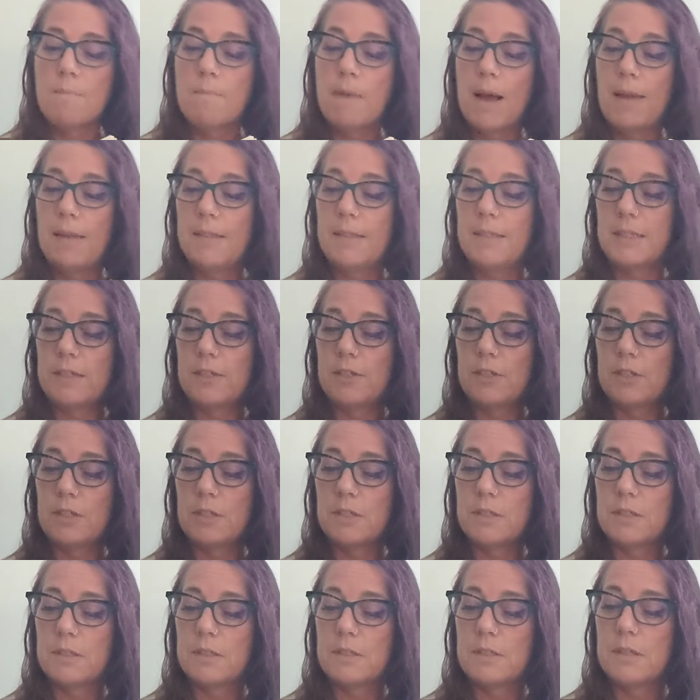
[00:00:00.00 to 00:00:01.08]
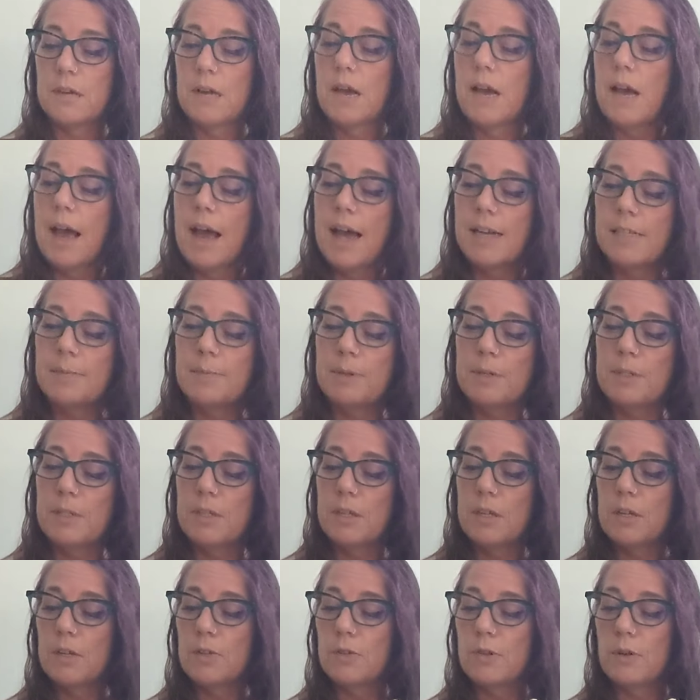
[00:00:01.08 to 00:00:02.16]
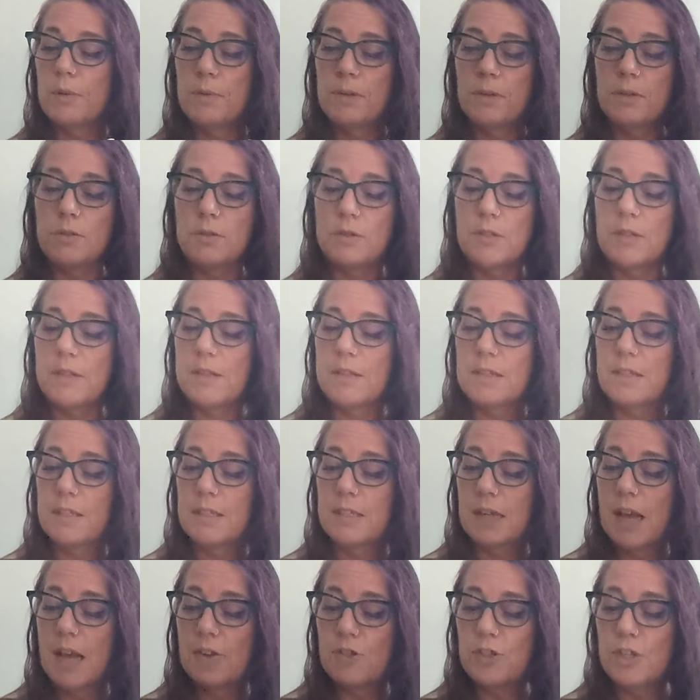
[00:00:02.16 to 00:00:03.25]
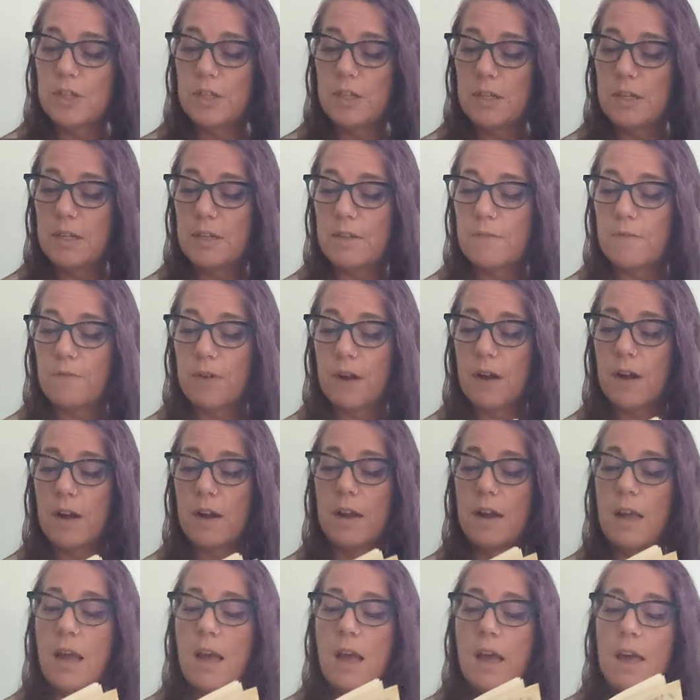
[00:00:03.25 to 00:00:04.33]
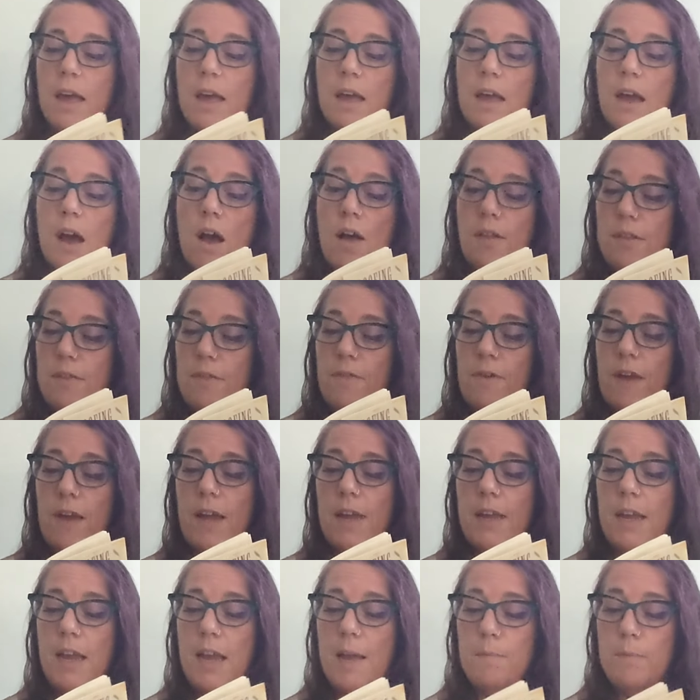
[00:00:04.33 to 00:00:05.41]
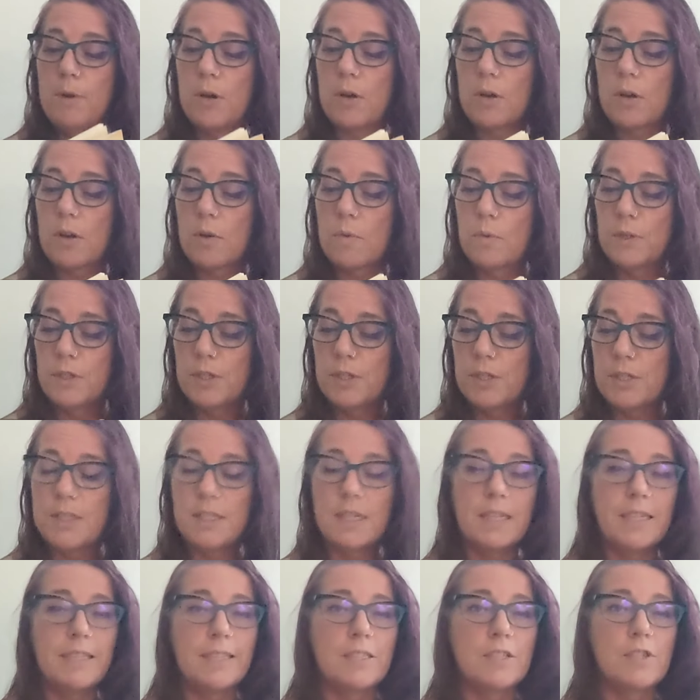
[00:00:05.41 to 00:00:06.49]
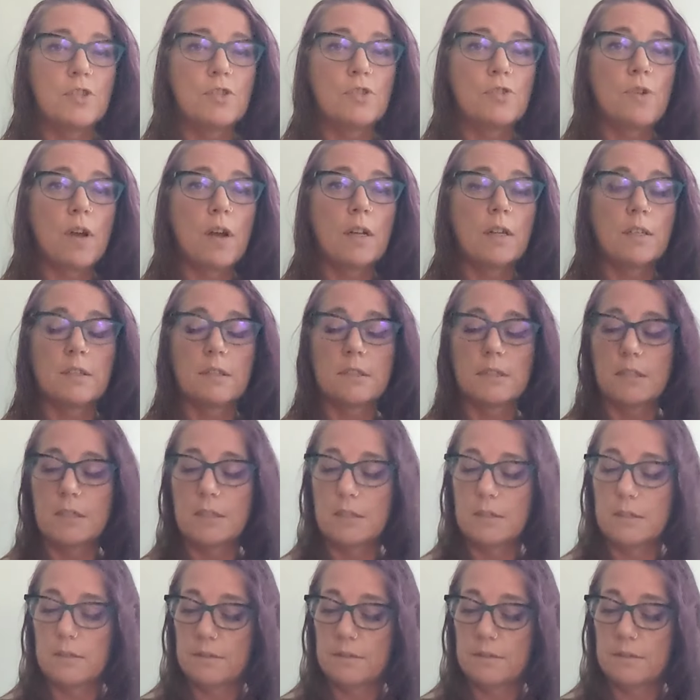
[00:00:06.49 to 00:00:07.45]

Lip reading: My intention has been to contribute to the discussion in on the Fae, a book which is instructive.